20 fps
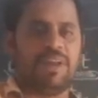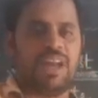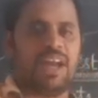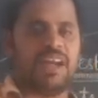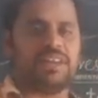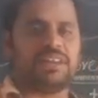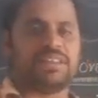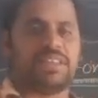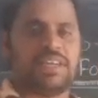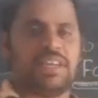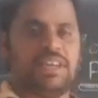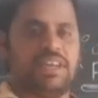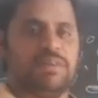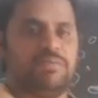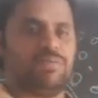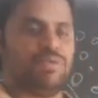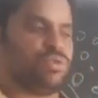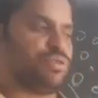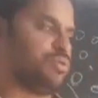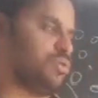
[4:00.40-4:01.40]
plants can
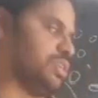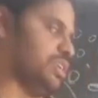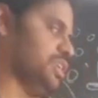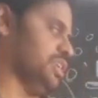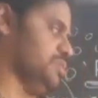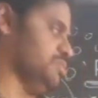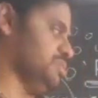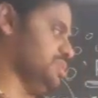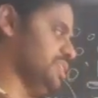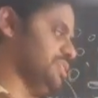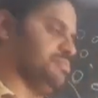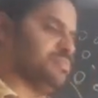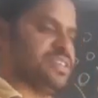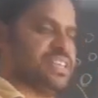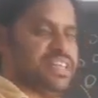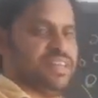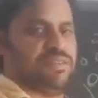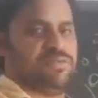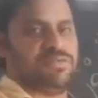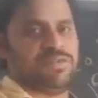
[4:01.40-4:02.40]
able to renew
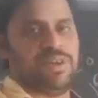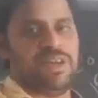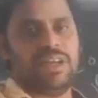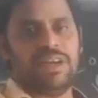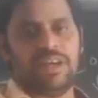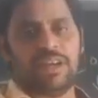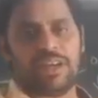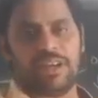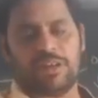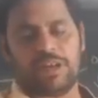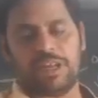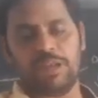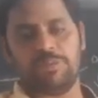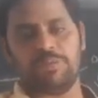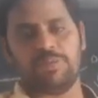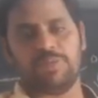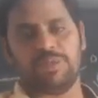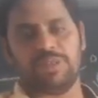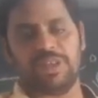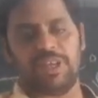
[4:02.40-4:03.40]
themselves,
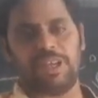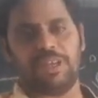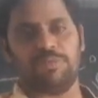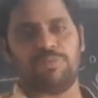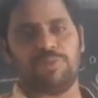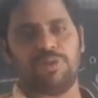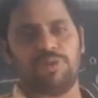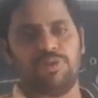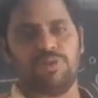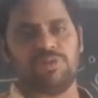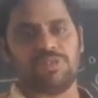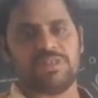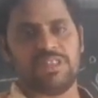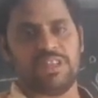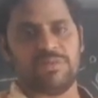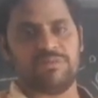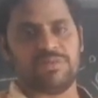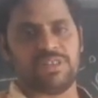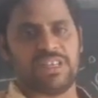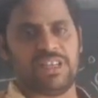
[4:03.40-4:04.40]
they reproduce
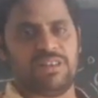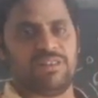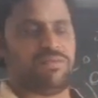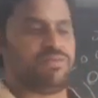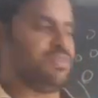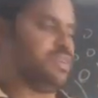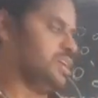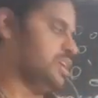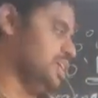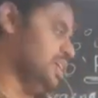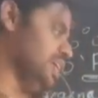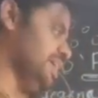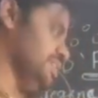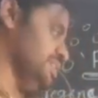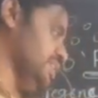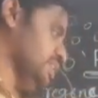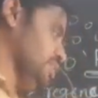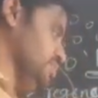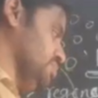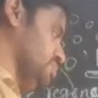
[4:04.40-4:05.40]
themselves,
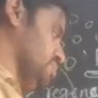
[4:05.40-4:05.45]
and they